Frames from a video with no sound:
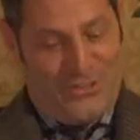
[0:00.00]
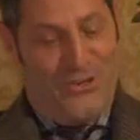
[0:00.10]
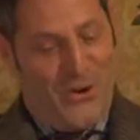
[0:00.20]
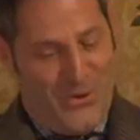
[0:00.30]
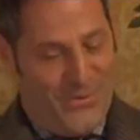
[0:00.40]

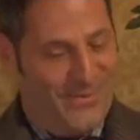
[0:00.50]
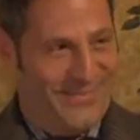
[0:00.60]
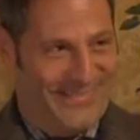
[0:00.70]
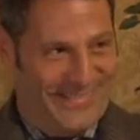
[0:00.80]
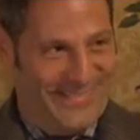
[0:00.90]
Joe,
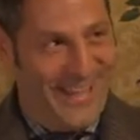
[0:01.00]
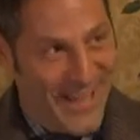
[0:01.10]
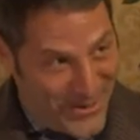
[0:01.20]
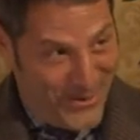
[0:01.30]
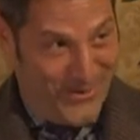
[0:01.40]

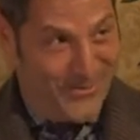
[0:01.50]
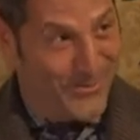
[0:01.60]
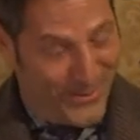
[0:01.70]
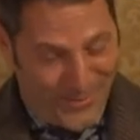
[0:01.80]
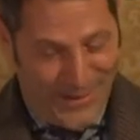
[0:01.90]
thank you
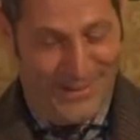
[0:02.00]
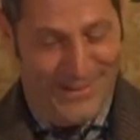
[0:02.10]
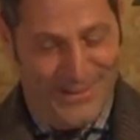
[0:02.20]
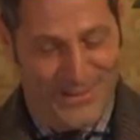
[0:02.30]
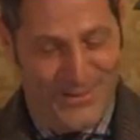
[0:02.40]
for
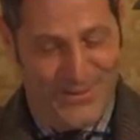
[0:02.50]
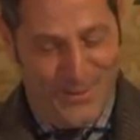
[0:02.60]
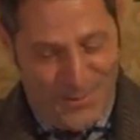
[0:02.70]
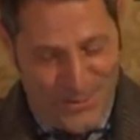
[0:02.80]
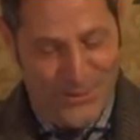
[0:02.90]
inviting us
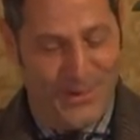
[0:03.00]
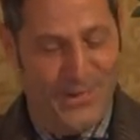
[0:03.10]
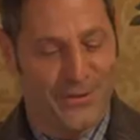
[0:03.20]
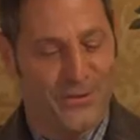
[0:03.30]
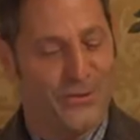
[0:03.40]
to meet you
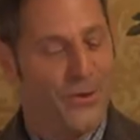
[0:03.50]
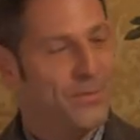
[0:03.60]
here in your